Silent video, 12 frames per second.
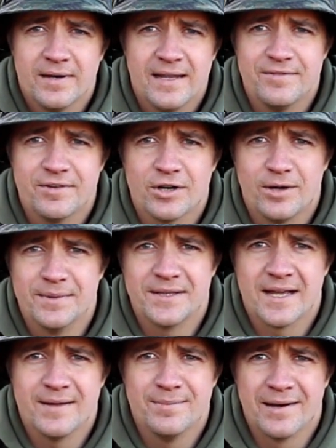leave a comment
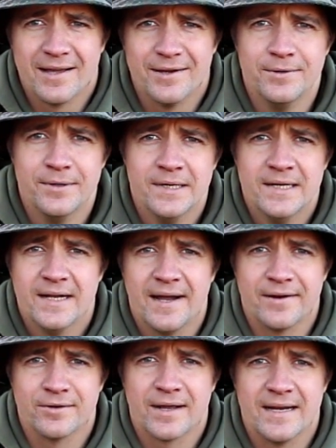down below, and
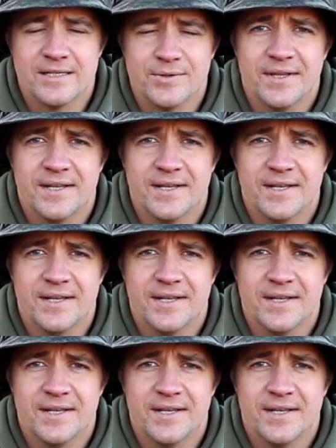I'll catch you